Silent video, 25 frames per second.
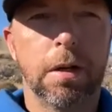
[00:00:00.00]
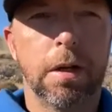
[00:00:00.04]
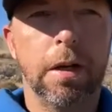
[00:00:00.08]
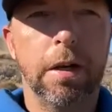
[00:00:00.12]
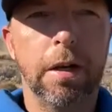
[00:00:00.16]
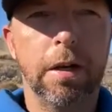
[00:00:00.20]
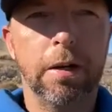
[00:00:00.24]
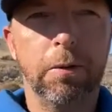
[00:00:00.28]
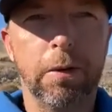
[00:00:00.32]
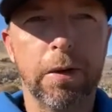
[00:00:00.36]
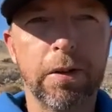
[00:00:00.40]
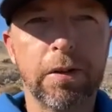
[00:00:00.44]

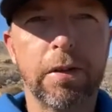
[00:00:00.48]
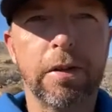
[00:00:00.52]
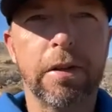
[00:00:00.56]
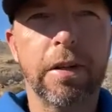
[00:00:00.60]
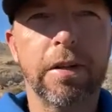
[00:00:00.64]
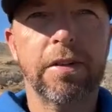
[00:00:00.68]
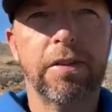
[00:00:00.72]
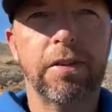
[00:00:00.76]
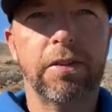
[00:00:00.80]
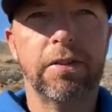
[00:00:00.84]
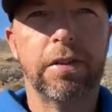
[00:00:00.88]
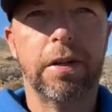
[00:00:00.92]
And it wasn't
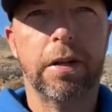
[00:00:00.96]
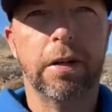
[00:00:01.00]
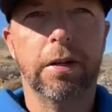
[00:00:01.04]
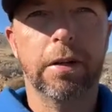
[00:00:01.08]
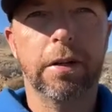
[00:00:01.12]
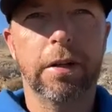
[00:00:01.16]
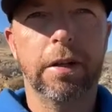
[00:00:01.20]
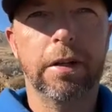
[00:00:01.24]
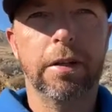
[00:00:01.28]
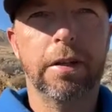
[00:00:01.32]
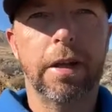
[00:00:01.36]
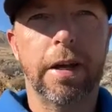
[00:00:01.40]

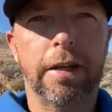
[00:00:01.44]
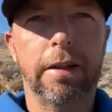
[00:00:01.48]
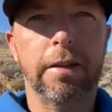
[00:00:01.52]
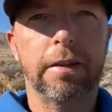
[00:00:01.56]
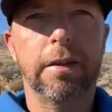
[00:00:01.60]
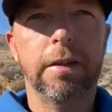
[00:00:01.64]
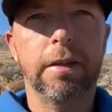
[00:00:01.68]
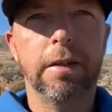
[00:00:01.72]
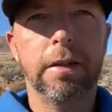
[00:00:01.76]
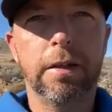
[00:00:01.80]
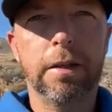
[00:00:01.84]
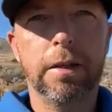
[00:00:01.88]
necessarily like
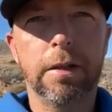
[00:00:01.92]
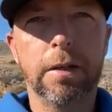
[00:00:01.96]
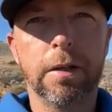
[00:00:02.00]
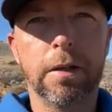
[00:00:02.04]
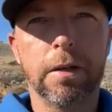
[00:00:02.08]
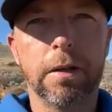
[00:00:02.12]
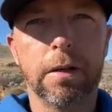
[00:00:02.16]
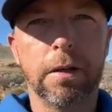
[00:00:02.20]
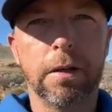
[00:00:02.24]
the